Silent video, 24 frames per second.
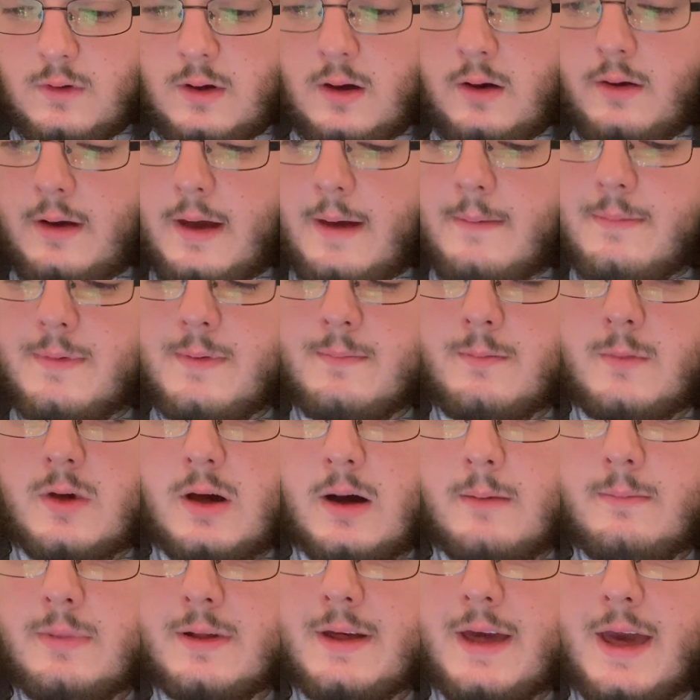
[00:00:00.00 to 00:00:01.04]
Okay, some
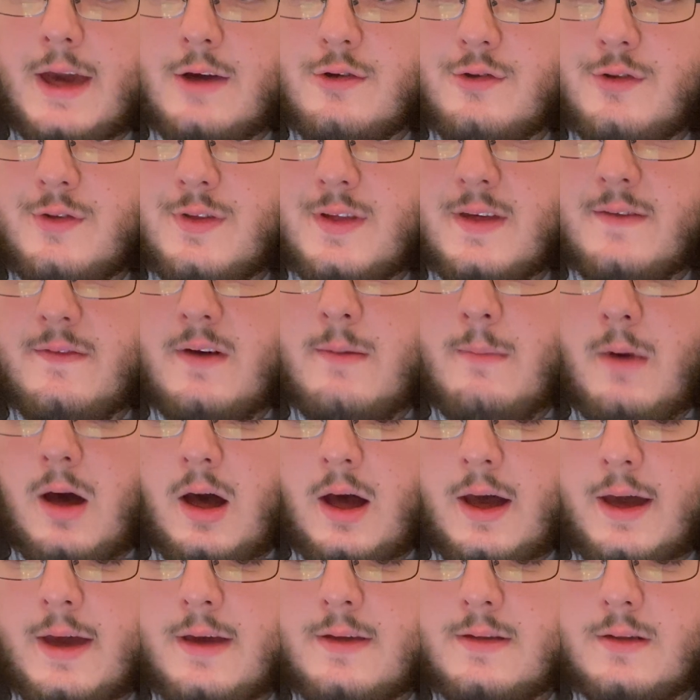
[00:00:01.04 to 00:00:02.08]
complications of
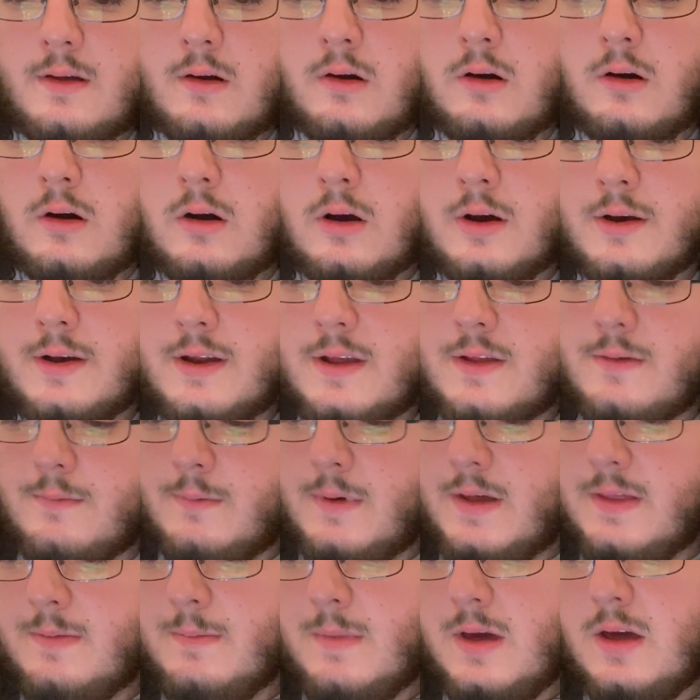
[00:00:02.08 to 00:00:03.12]
MIs are
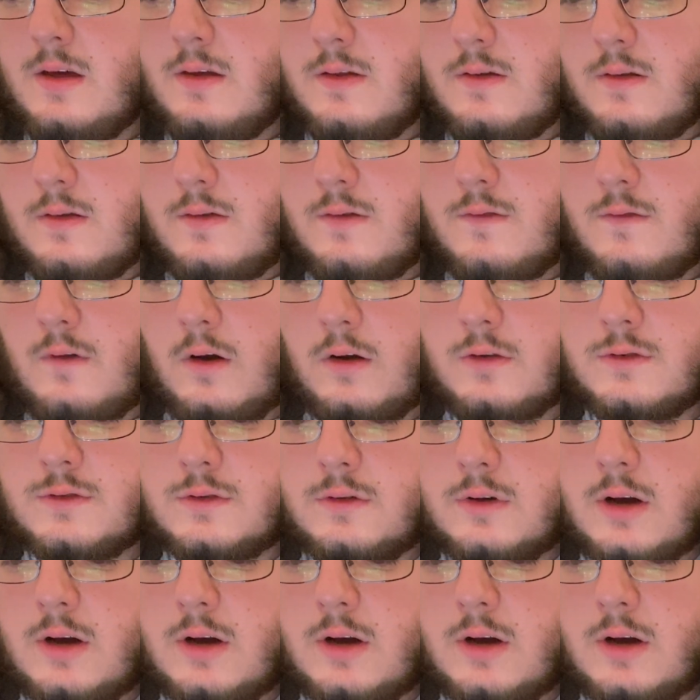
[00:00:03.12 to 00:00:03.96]
dysrhythmias, structural